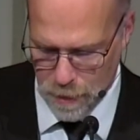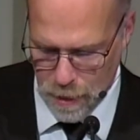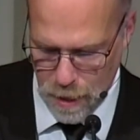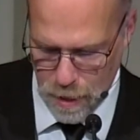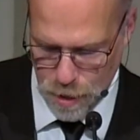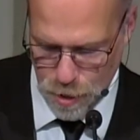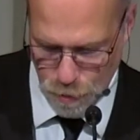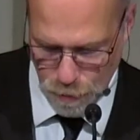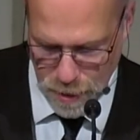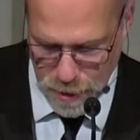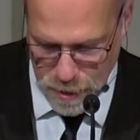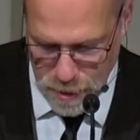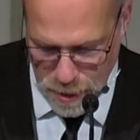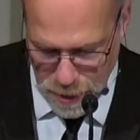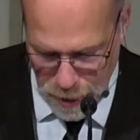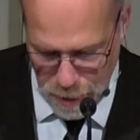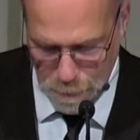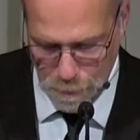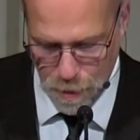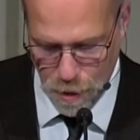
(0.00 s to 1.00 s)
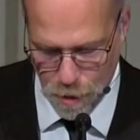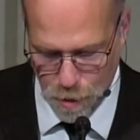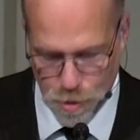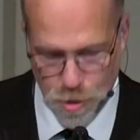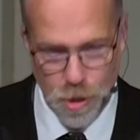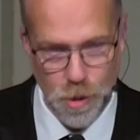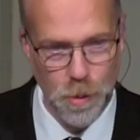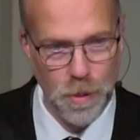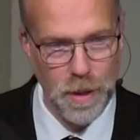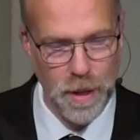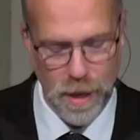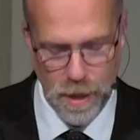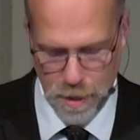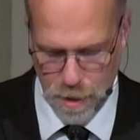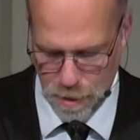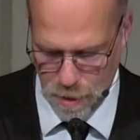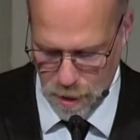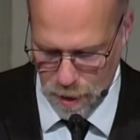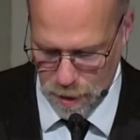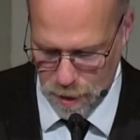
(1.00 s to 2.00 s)
to redeem those who were under
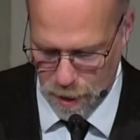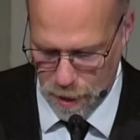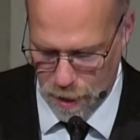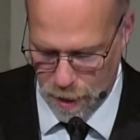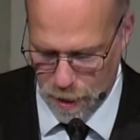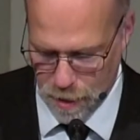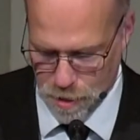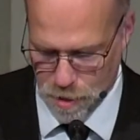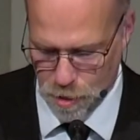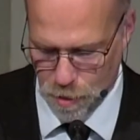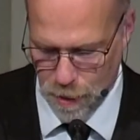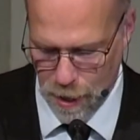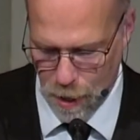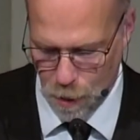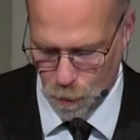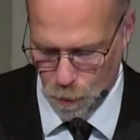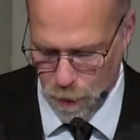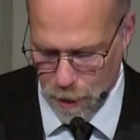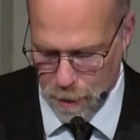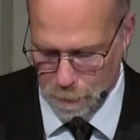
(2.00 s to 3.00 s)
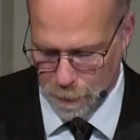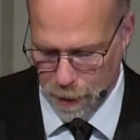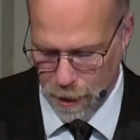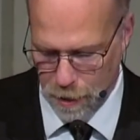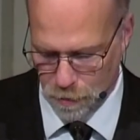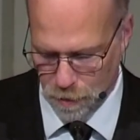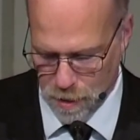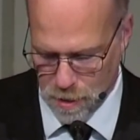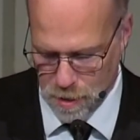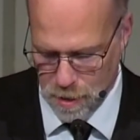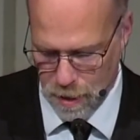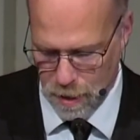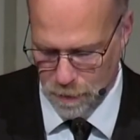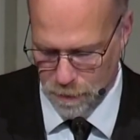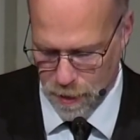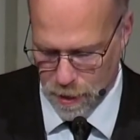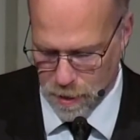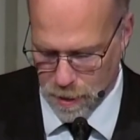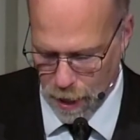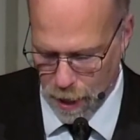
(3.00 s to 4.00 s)
the law so that we might receive
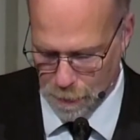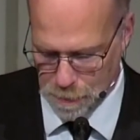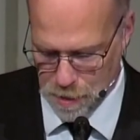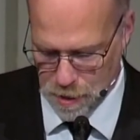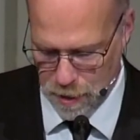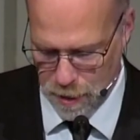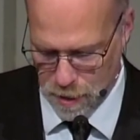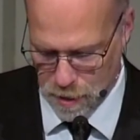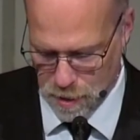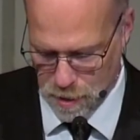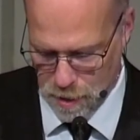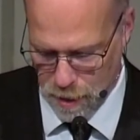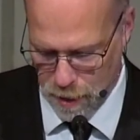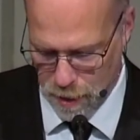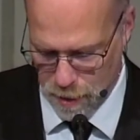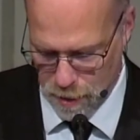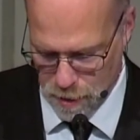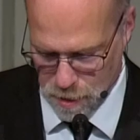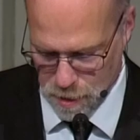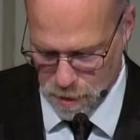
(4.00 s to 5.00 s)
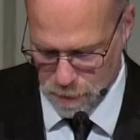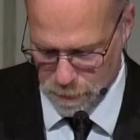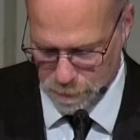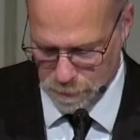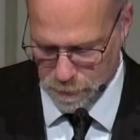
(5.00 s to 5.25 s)
adoption as sons.